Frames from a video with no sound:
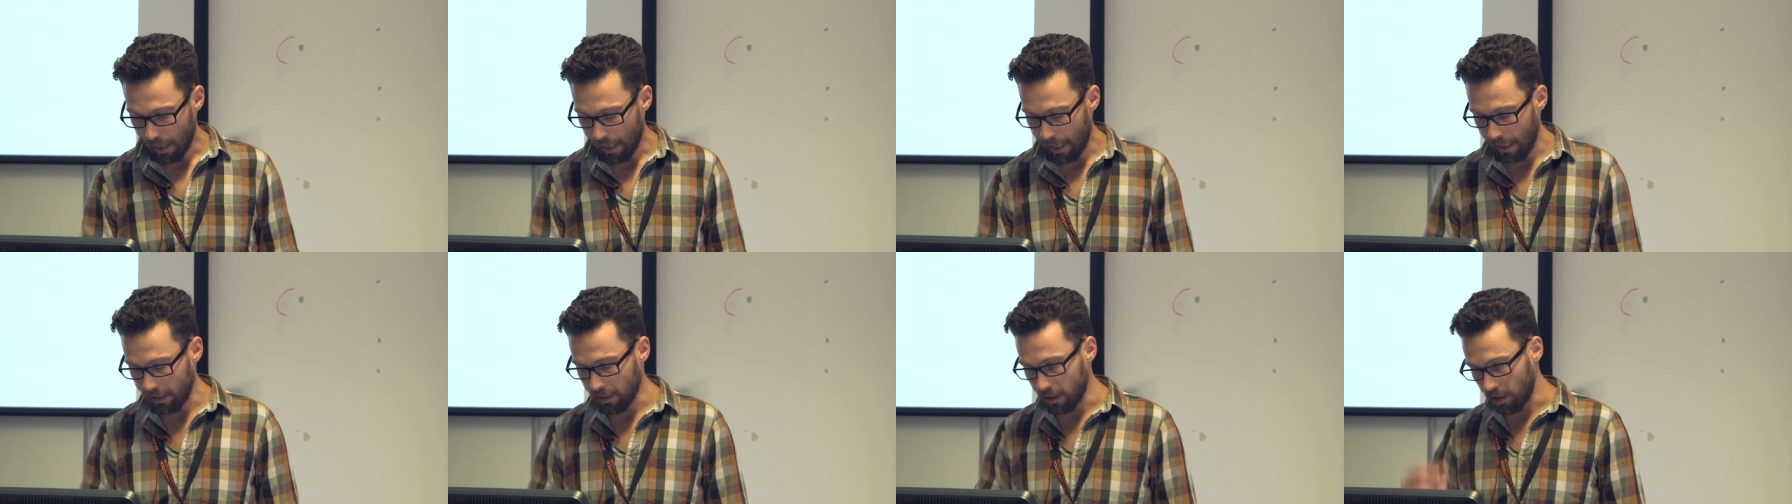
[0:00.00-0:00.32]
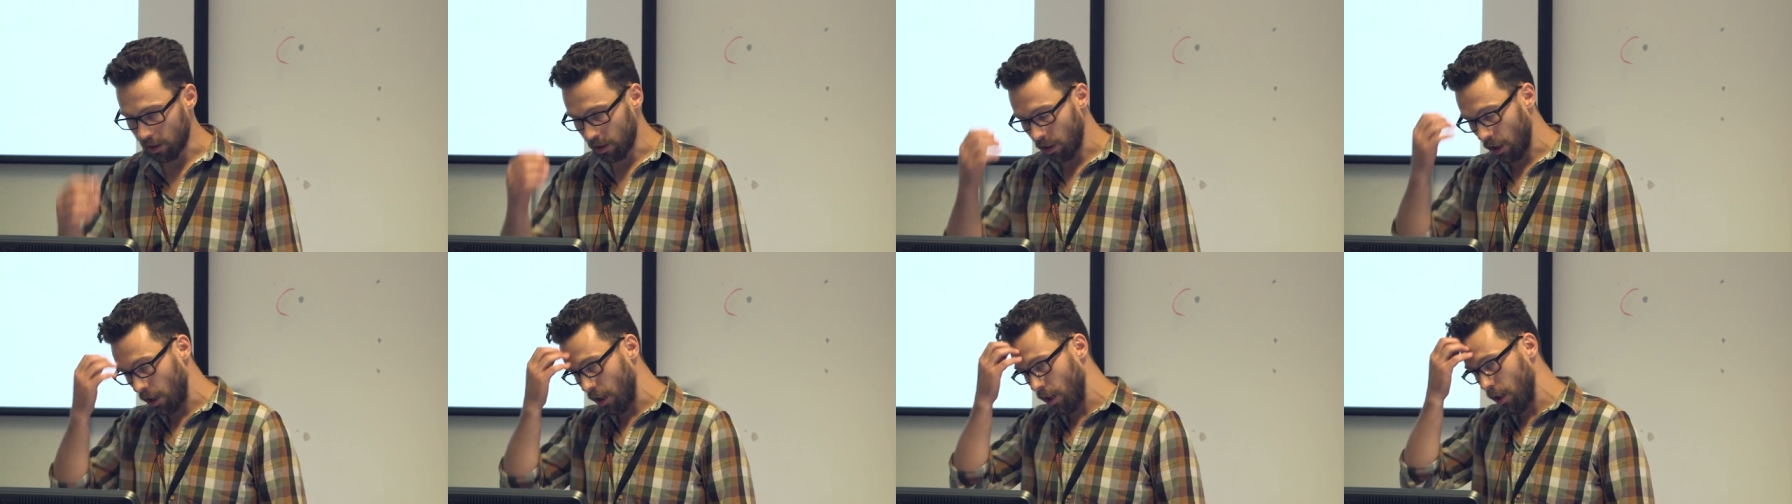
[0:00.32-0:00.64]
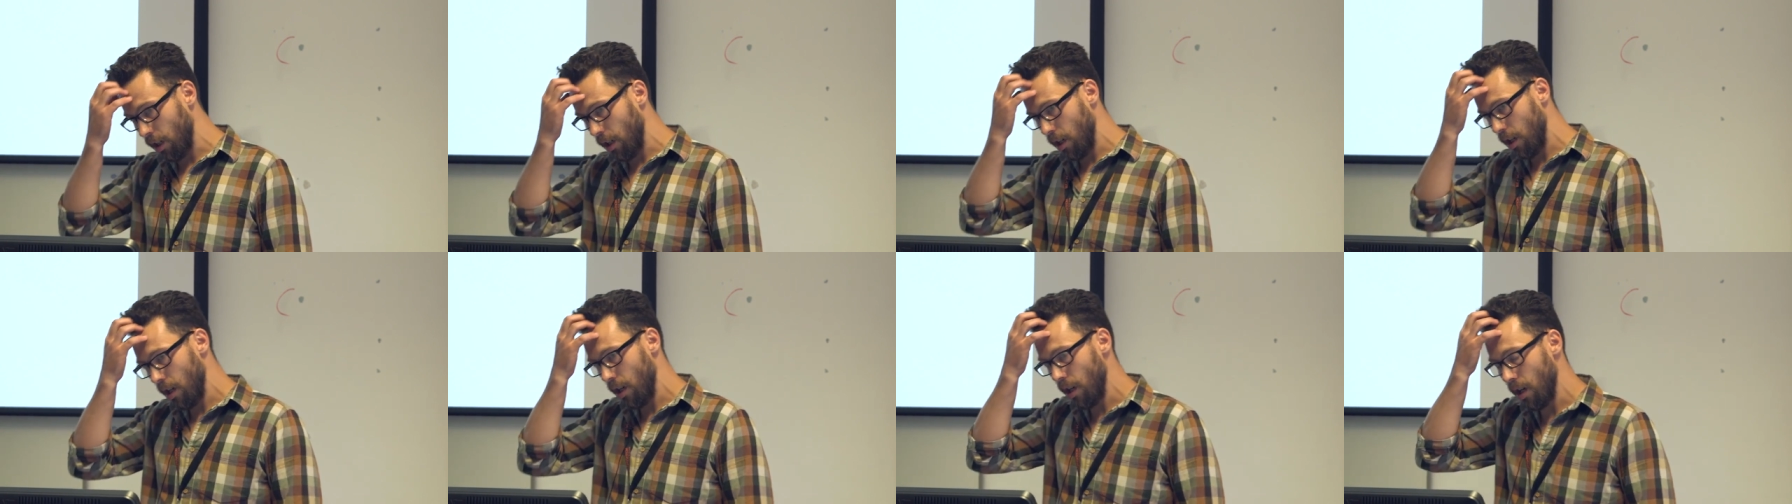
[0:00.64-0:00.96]
And
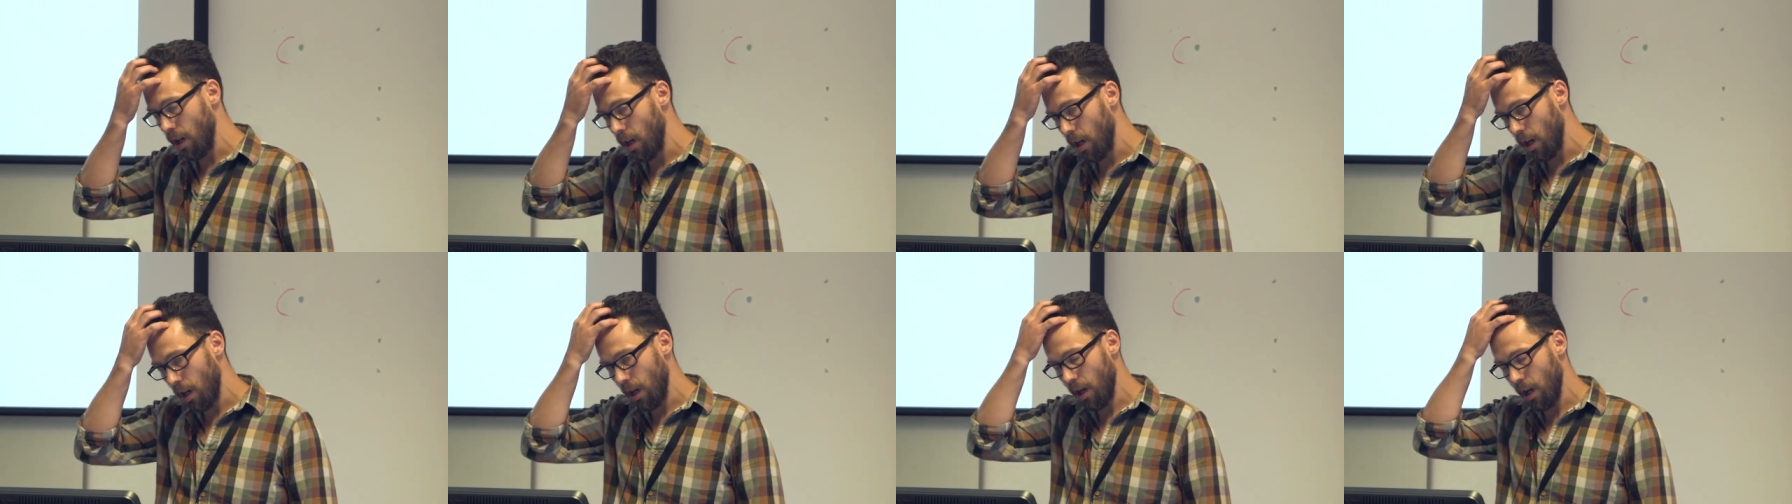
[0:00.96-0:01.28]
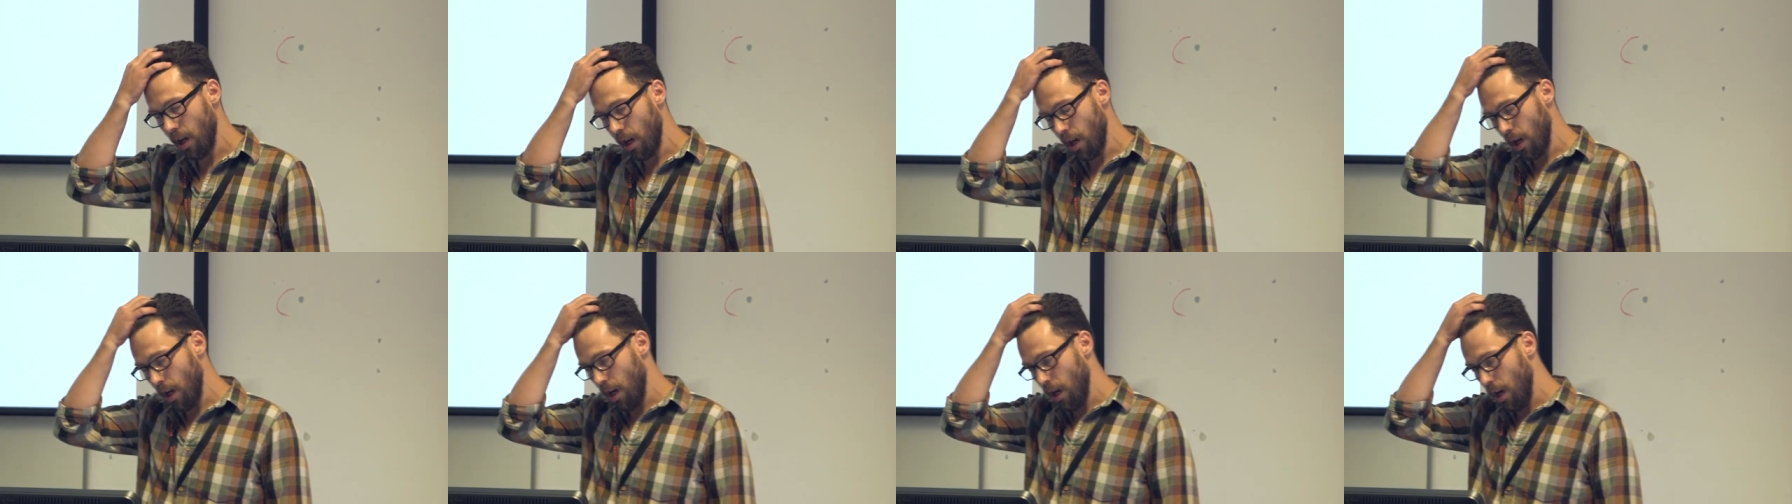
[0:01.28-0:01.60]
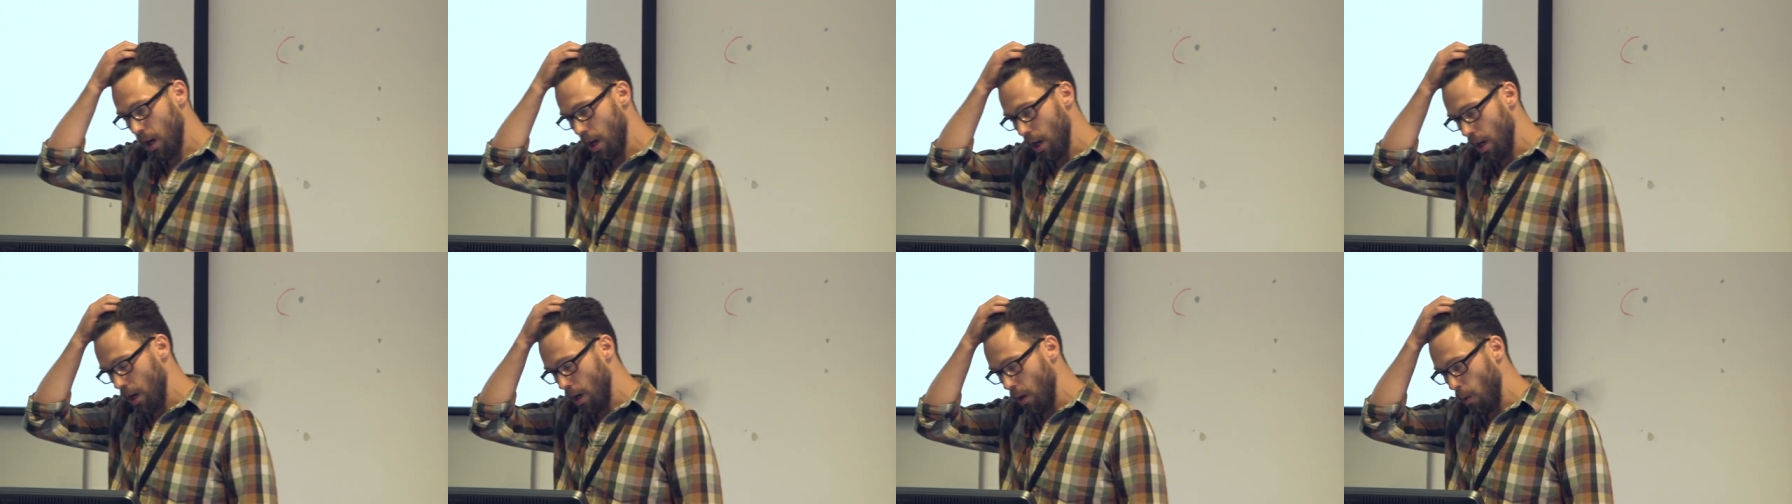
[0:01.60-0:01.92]
so
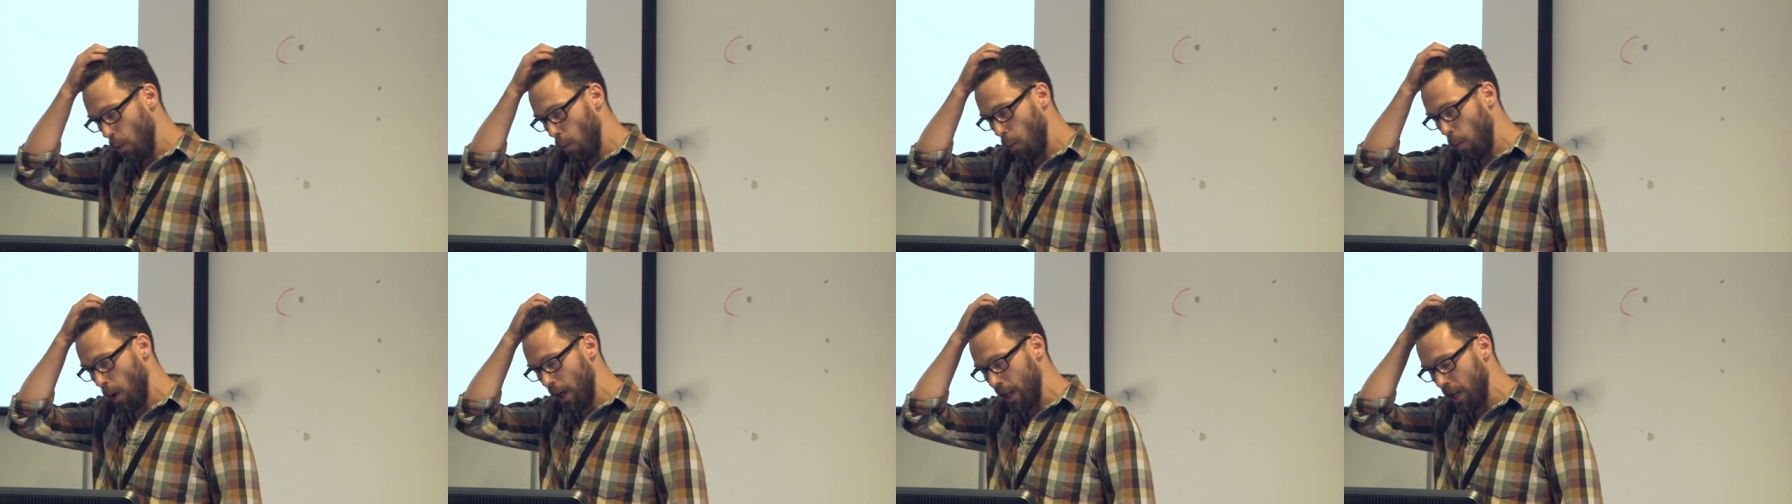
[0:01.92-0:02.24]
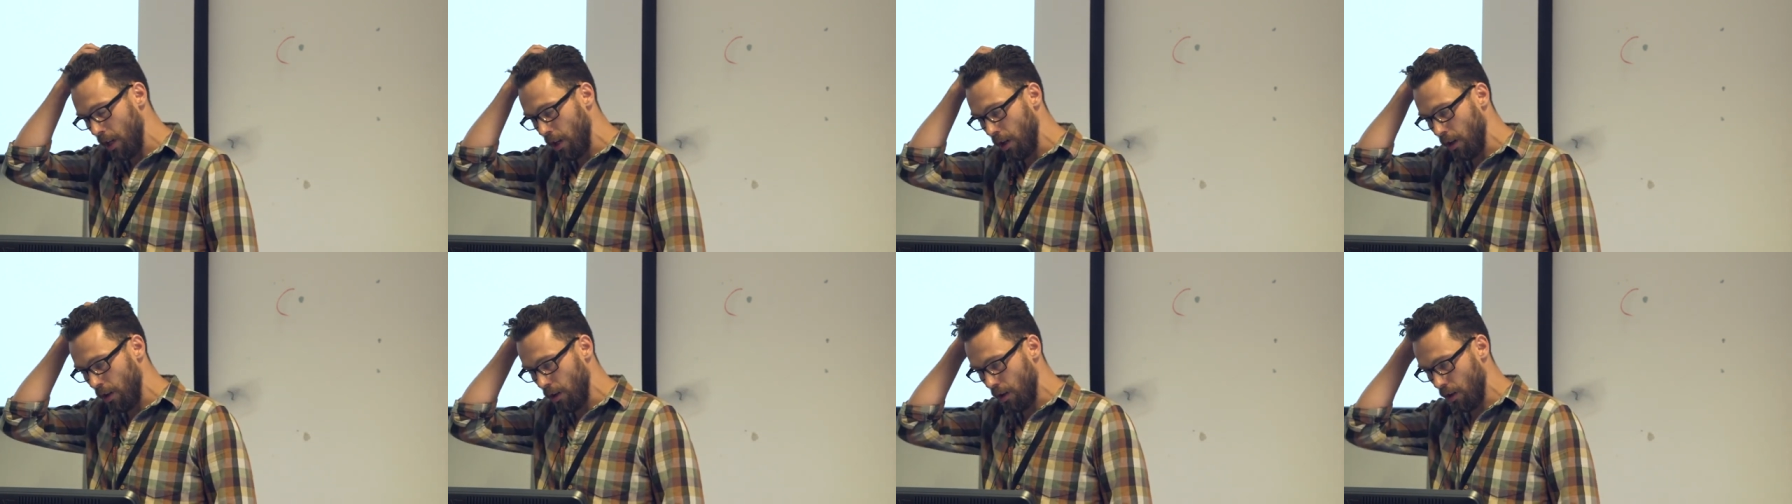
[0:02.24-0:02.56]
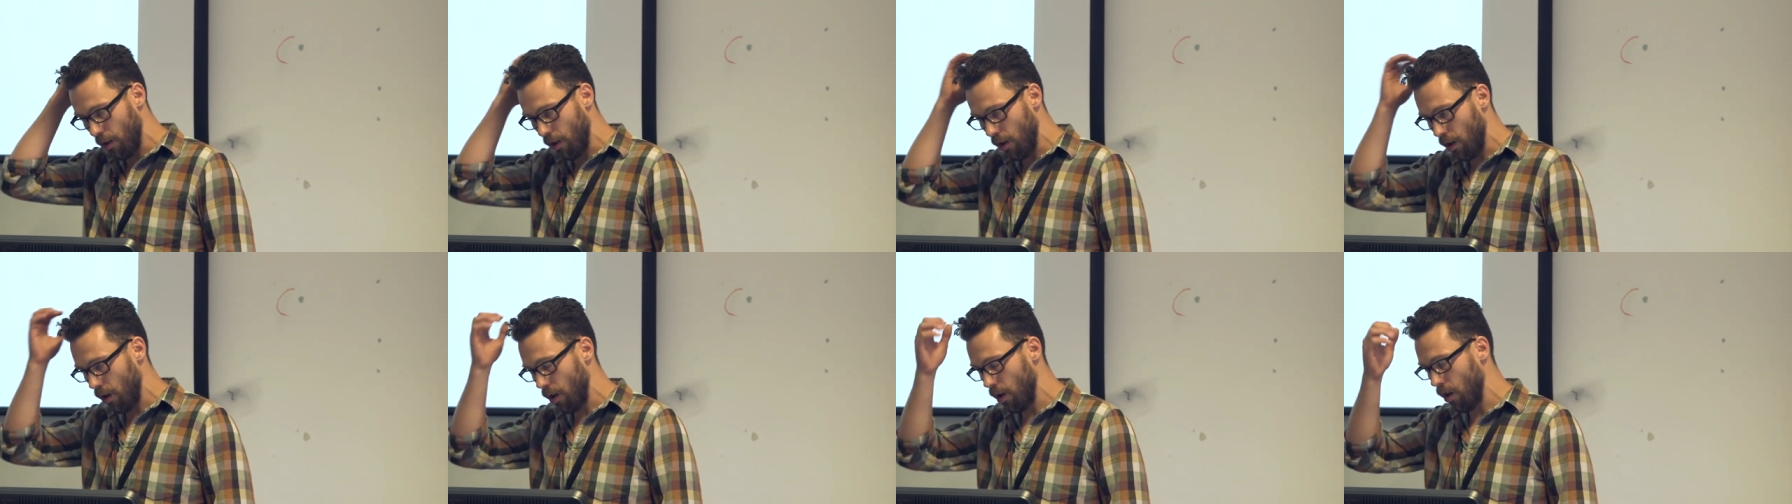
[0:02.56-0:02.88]
when
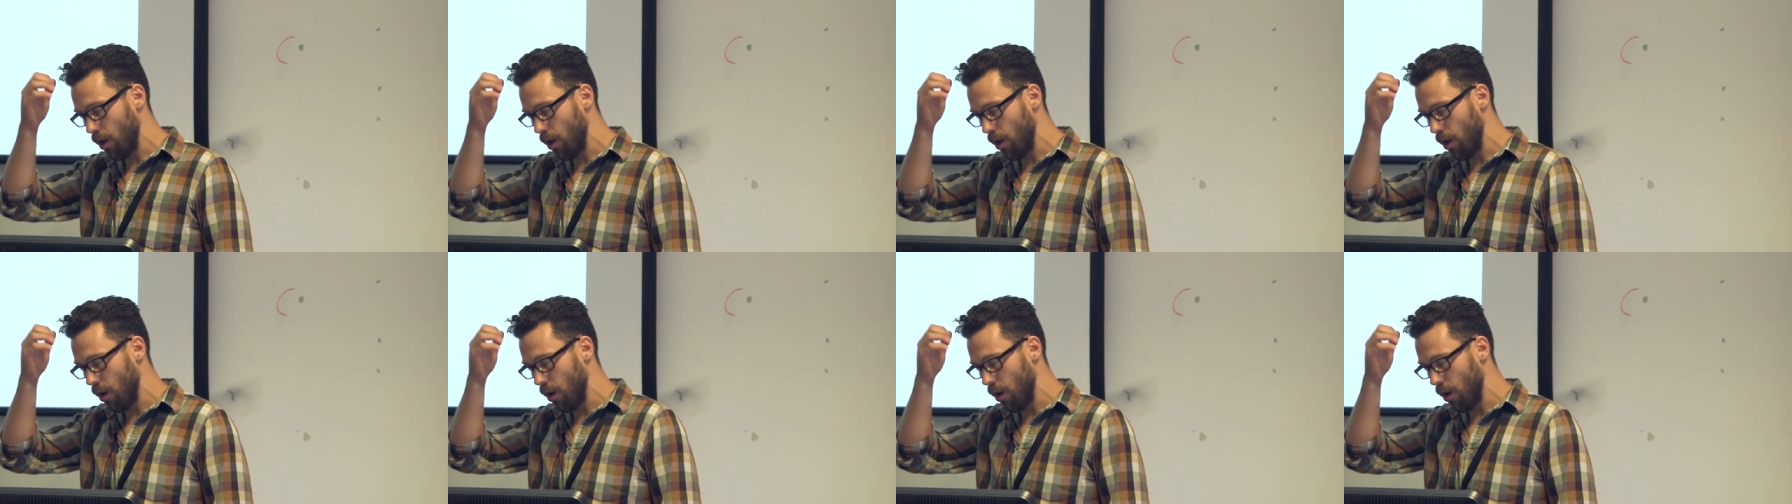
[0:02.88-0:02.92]
you